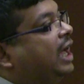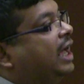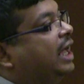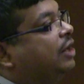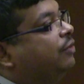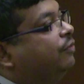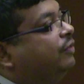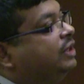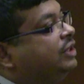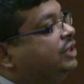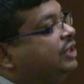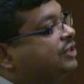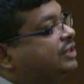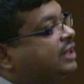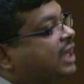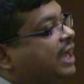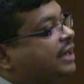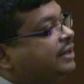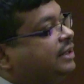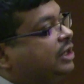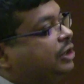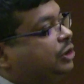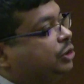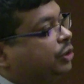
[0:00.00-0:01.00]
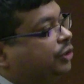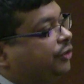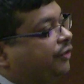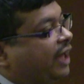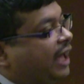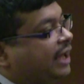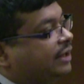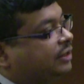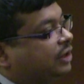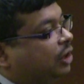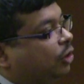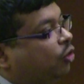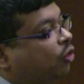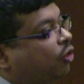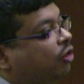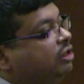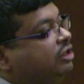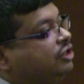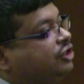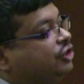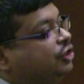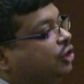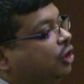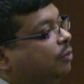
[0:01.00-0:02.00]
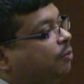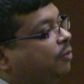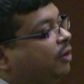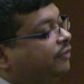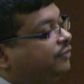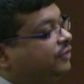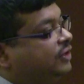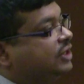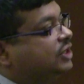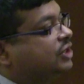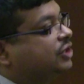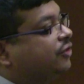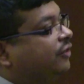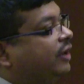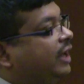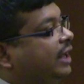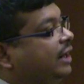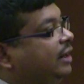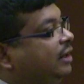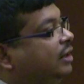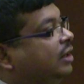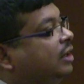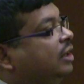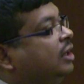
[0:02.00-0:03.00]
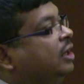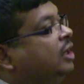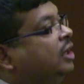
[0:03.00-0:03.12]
and we decided to crack the whole genome of this strain.